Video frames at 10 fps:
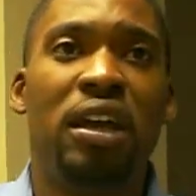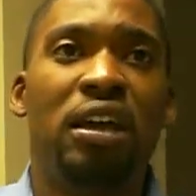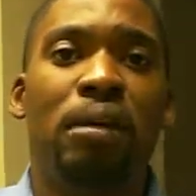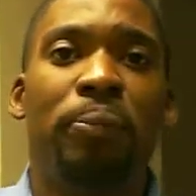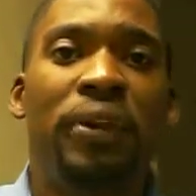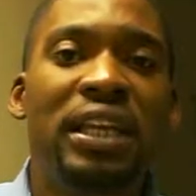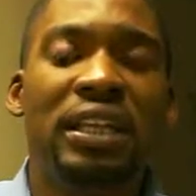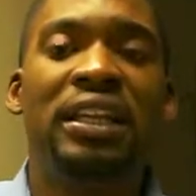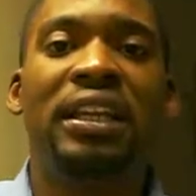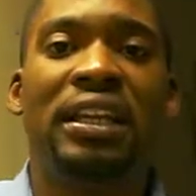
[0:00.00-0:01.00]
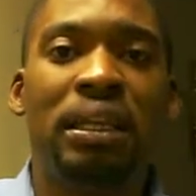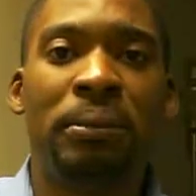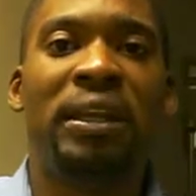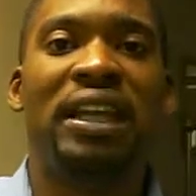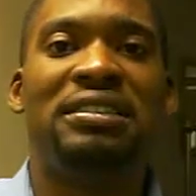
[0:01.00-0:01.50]
completely
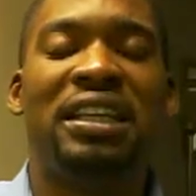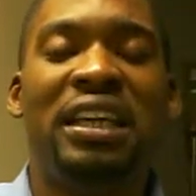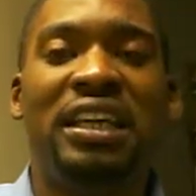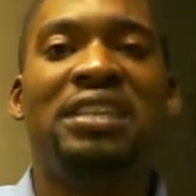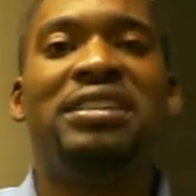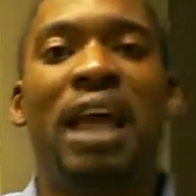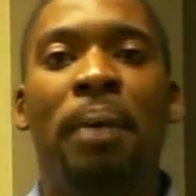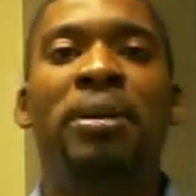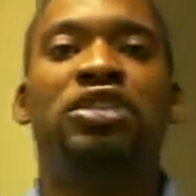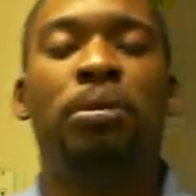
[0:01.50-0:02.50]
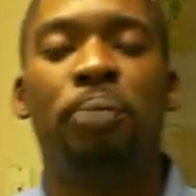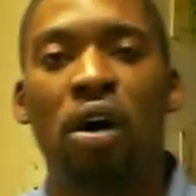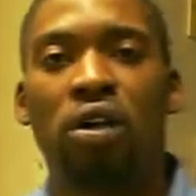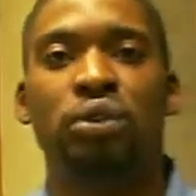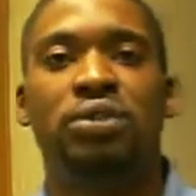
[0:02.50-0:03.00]
eliminates any contaminants or
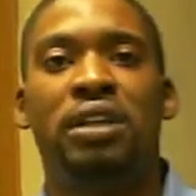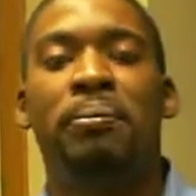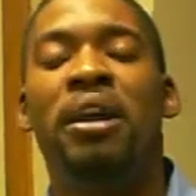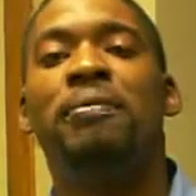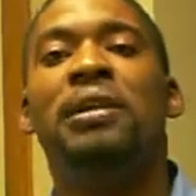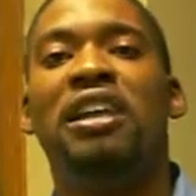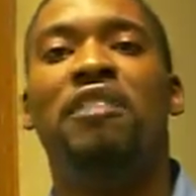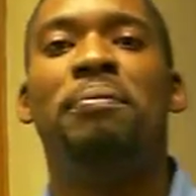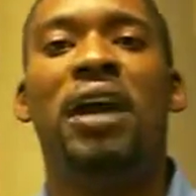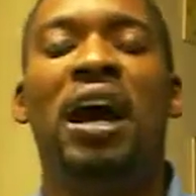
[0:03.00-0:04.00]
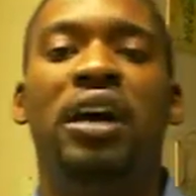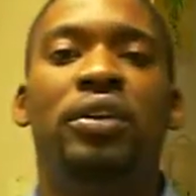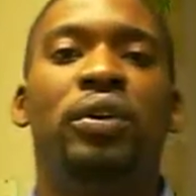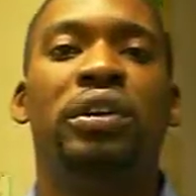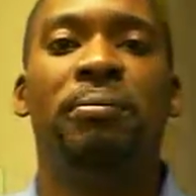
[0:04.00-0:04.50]
particles that may have been left behind
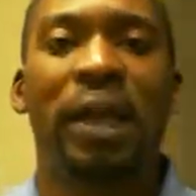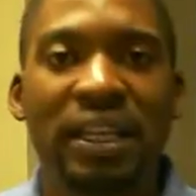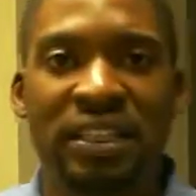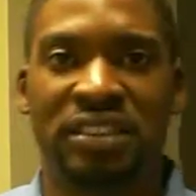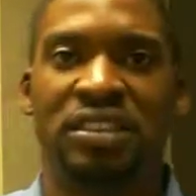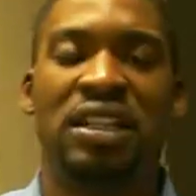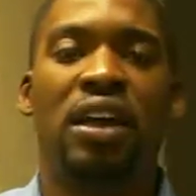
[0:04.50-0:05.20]
during the maintenance.